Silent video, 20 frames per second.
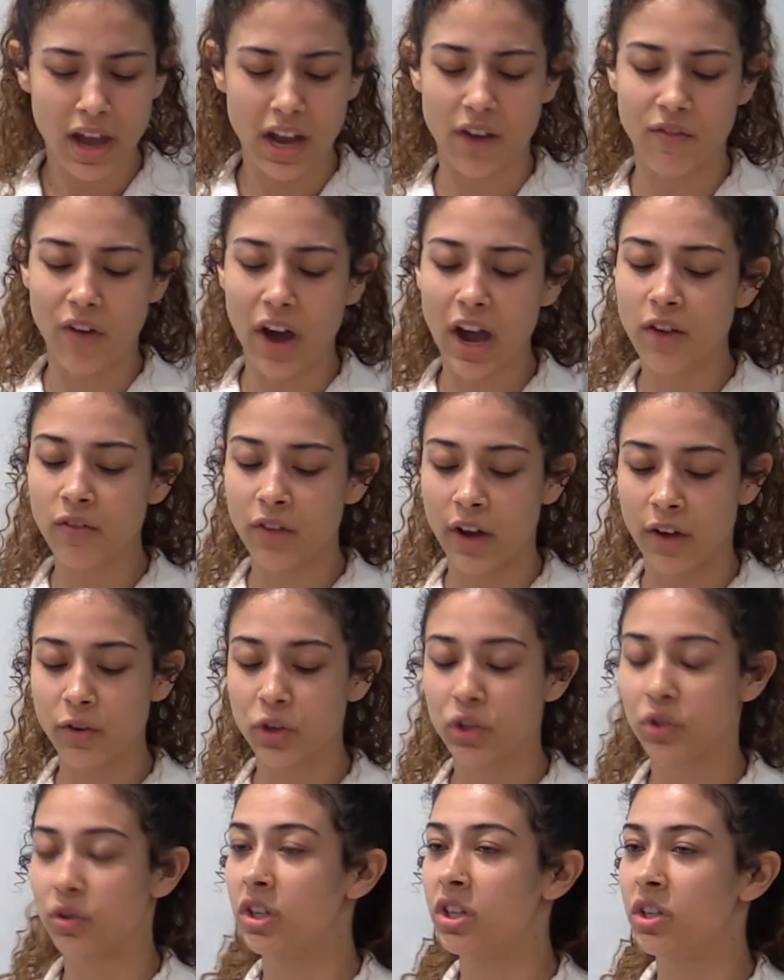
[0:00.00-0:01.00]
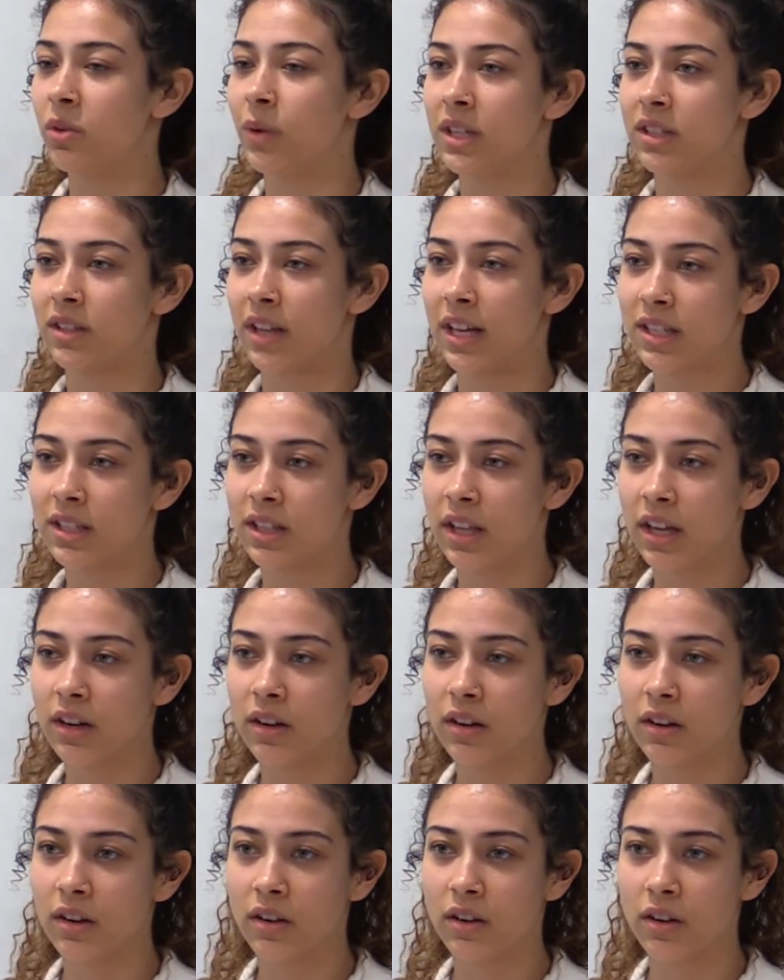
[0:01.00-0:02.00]
And if I've ever treated you as less
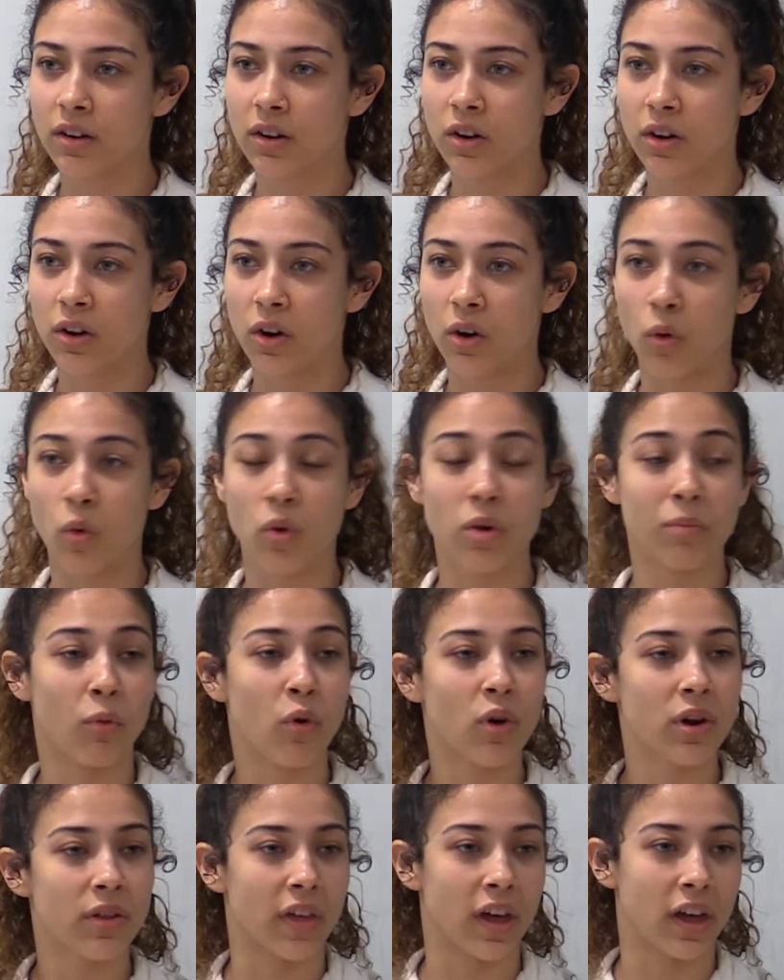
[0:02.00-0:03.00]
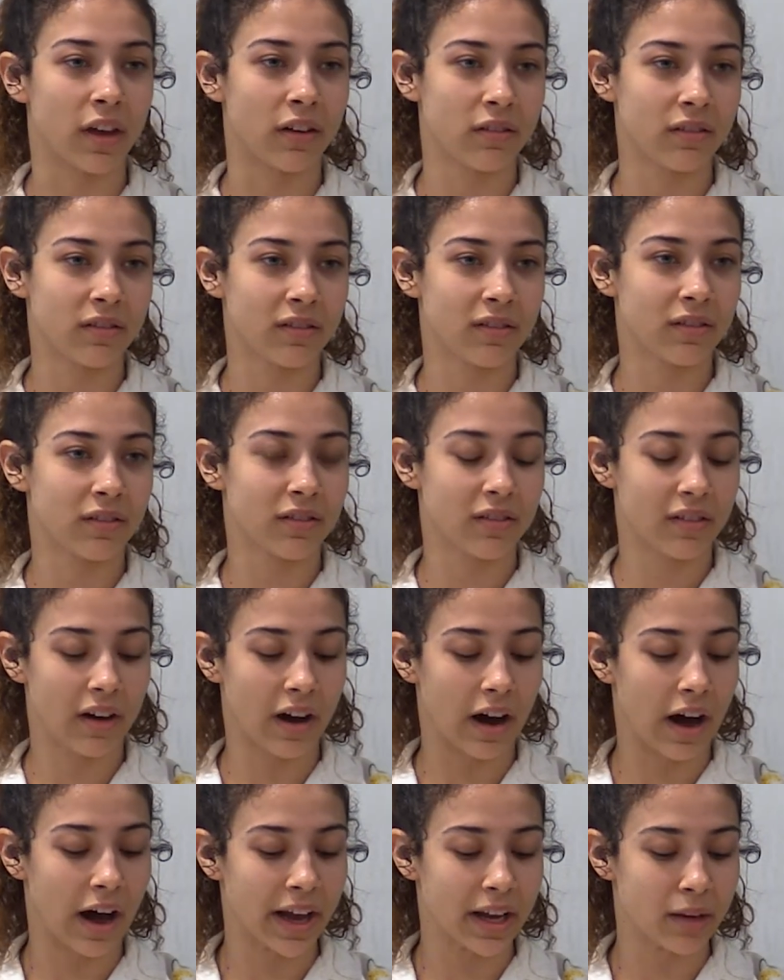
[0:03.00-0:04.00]
than or more than,
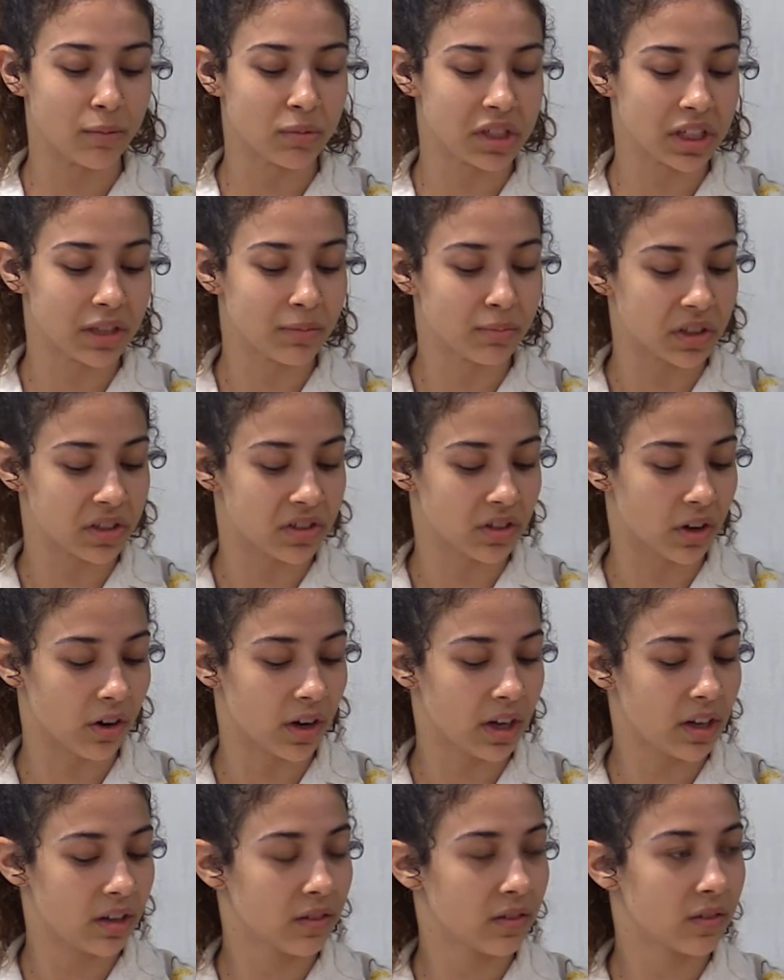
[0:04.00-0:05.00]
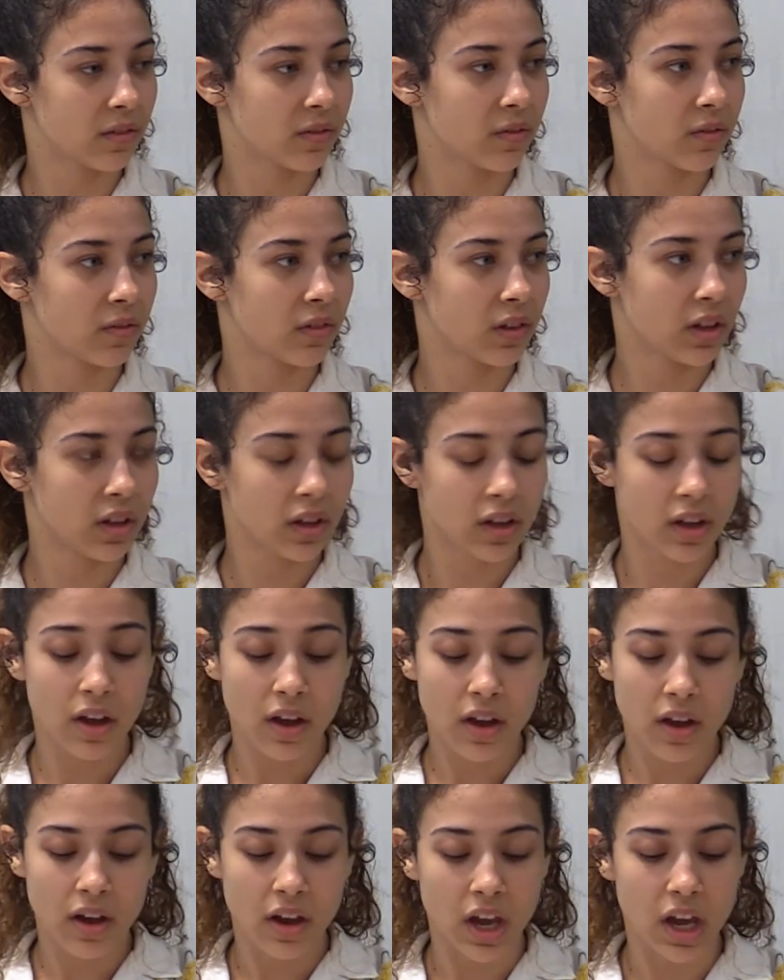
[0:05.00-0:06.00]
I am deeply sorry.
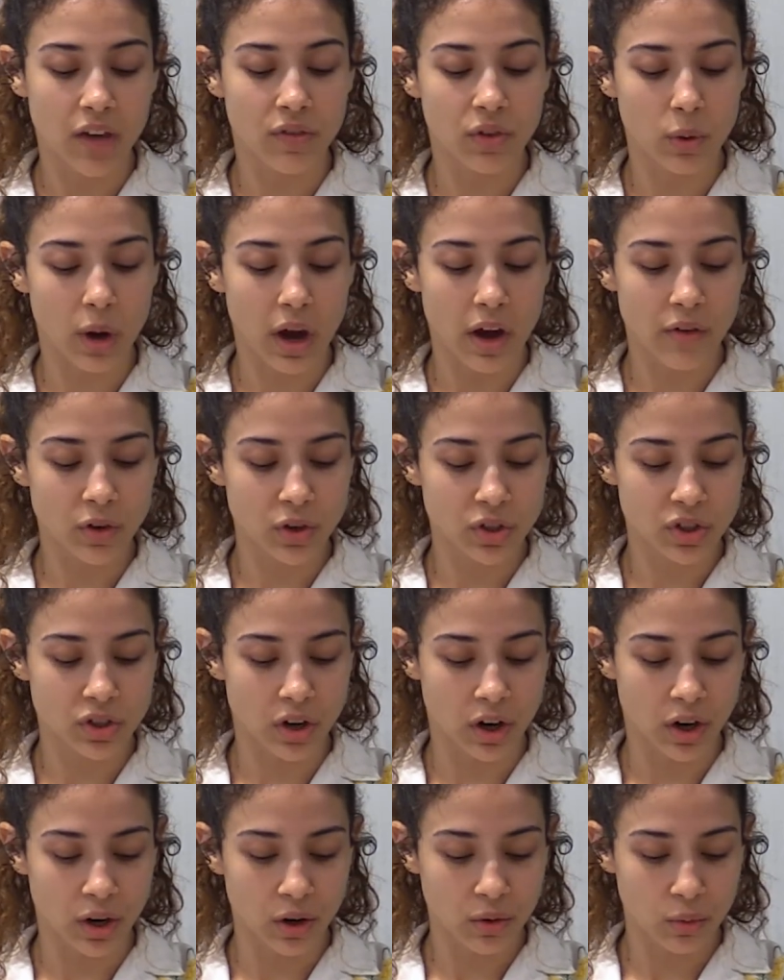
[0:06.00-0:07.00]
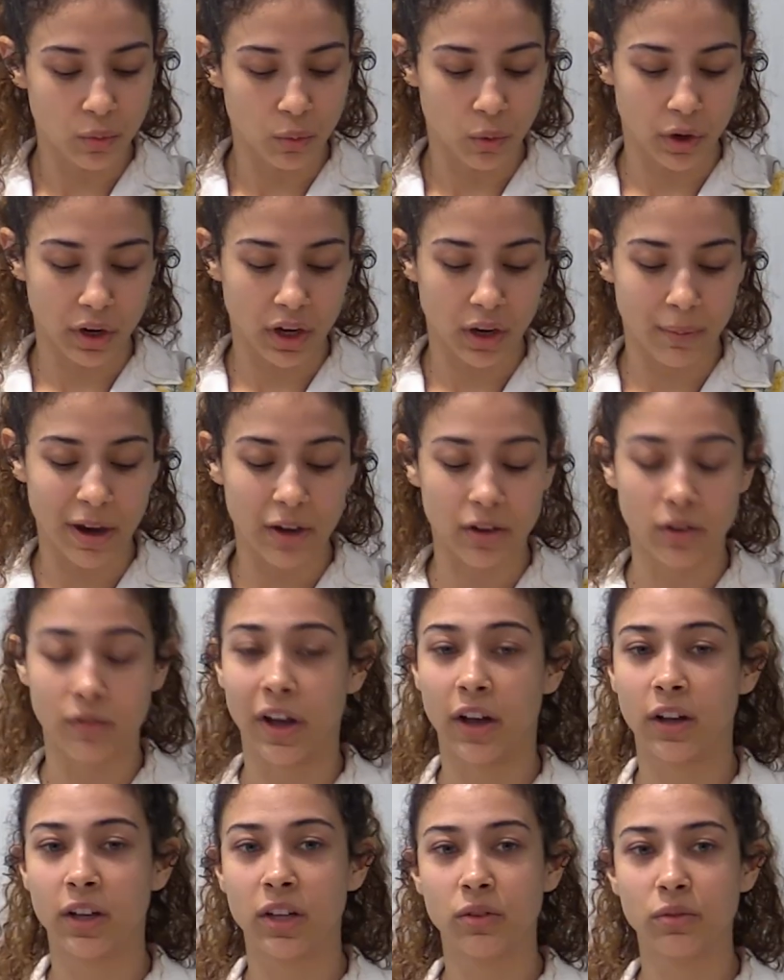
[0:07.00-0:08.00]
If you ever start worrying about your
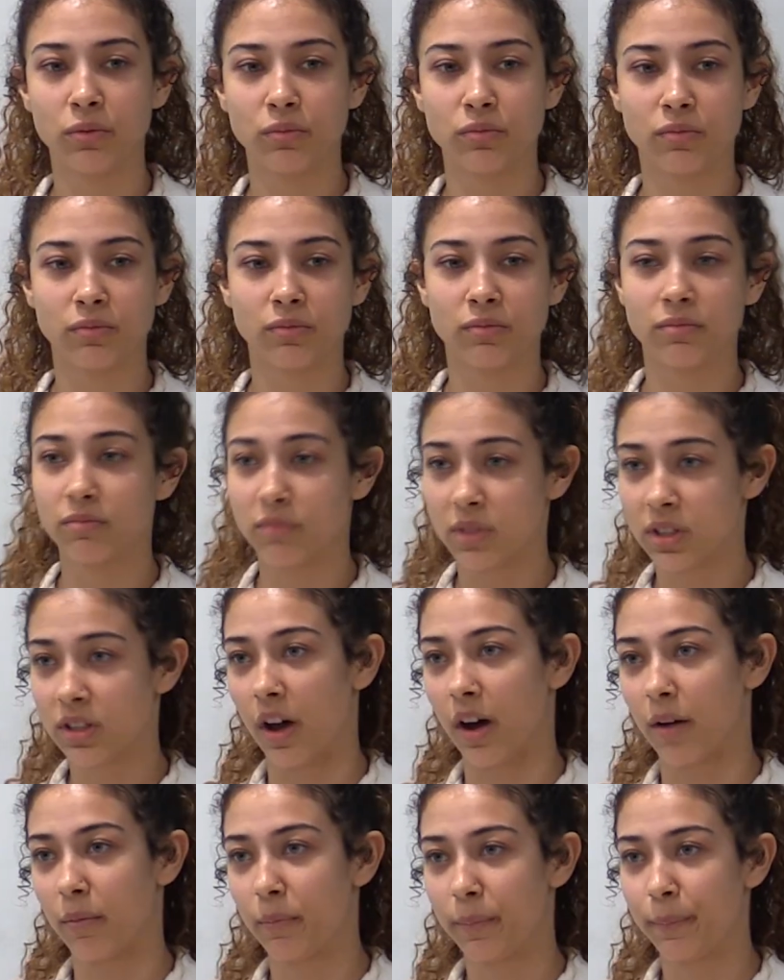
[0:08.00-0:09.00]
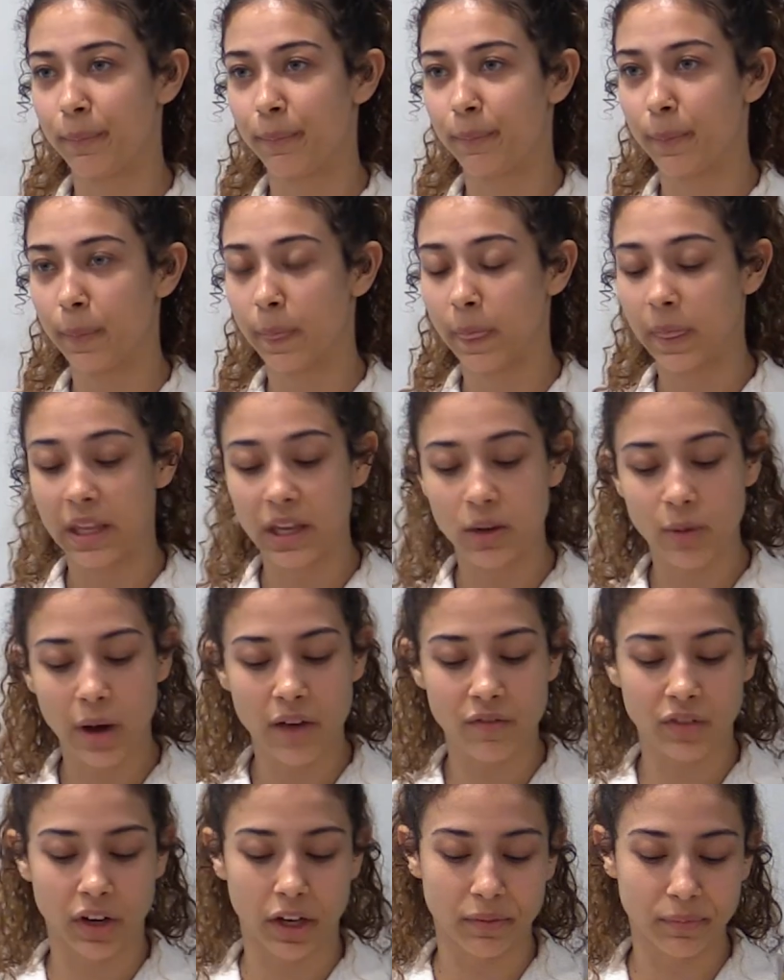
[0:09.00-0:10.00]
value, stop. You
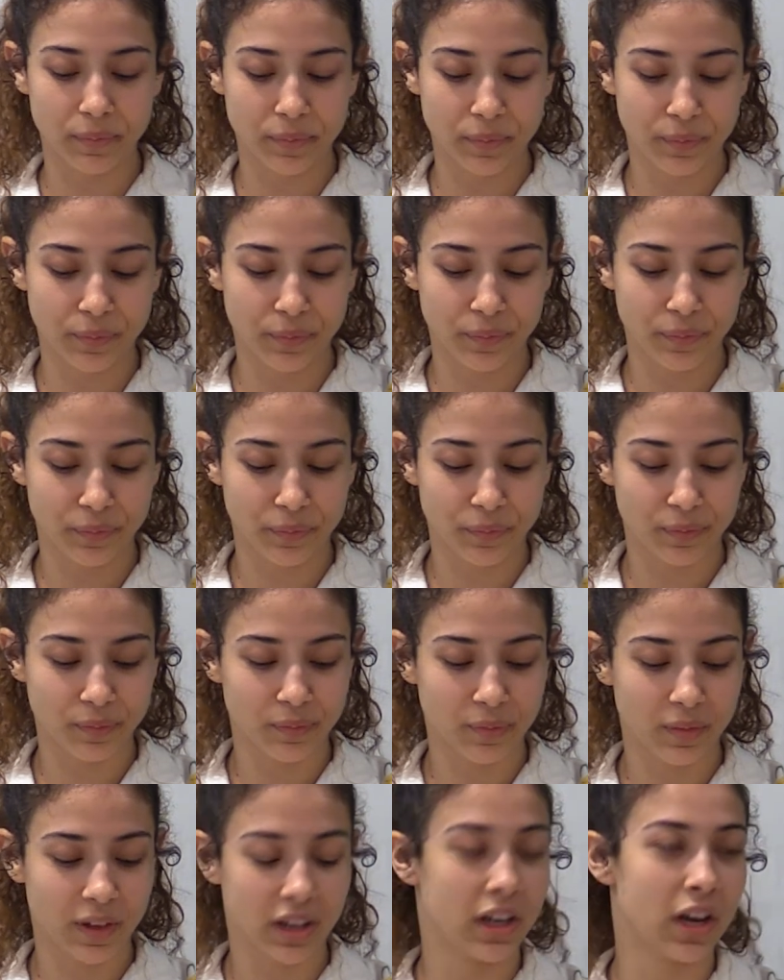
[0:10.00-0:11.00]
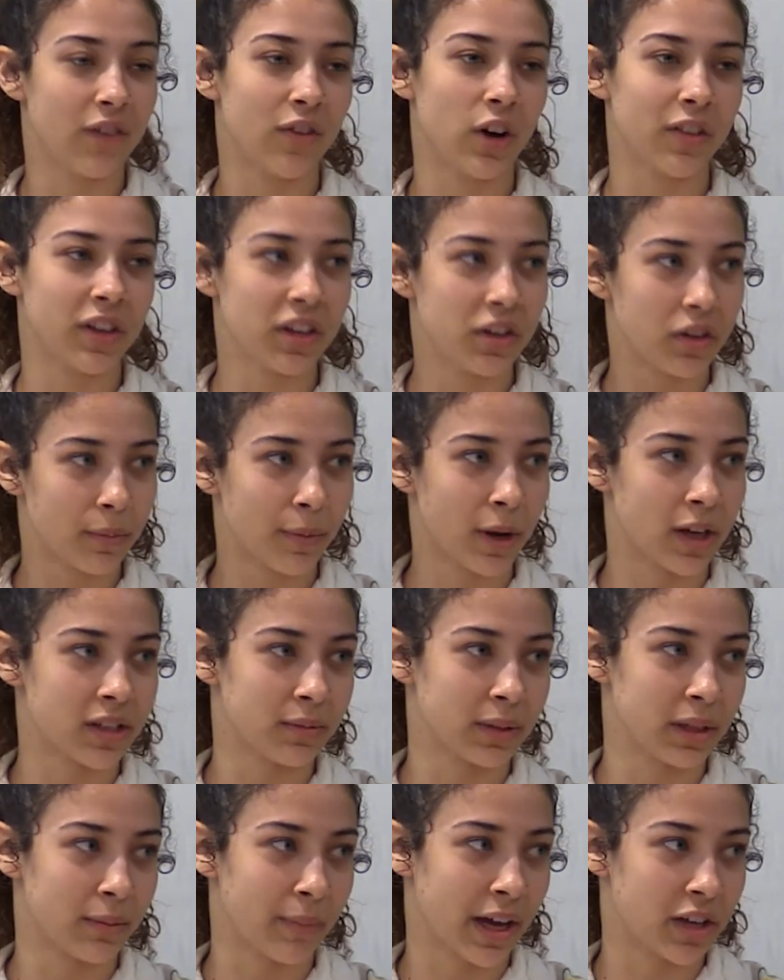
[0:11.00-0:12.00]
have none. You have all that you could
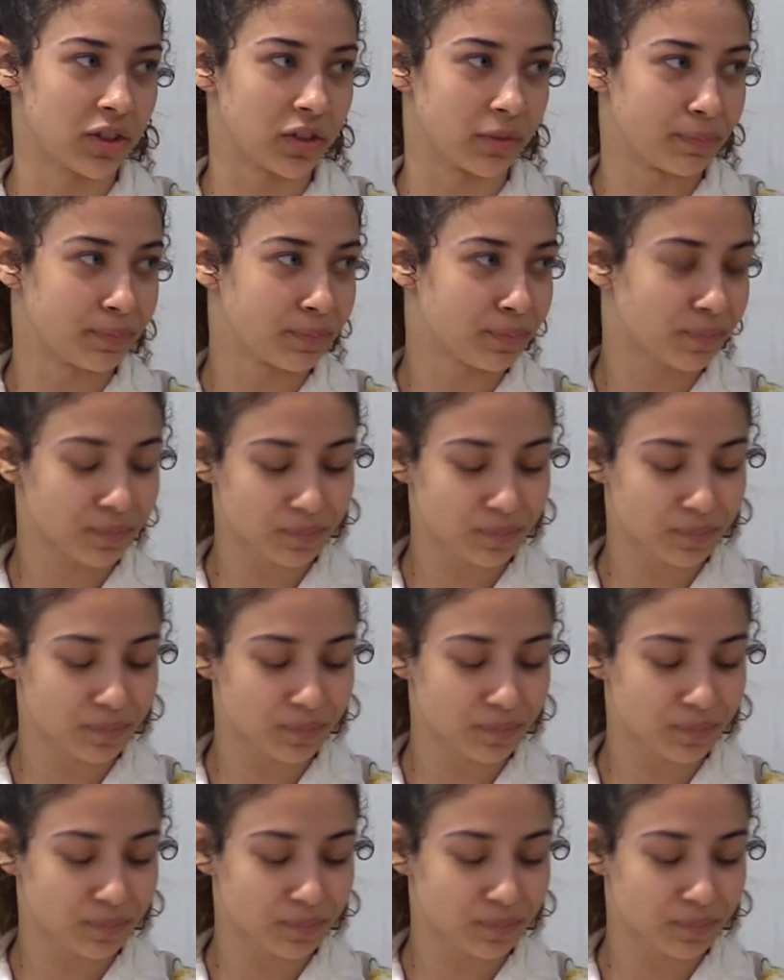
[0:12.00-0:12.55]
possibly imagine.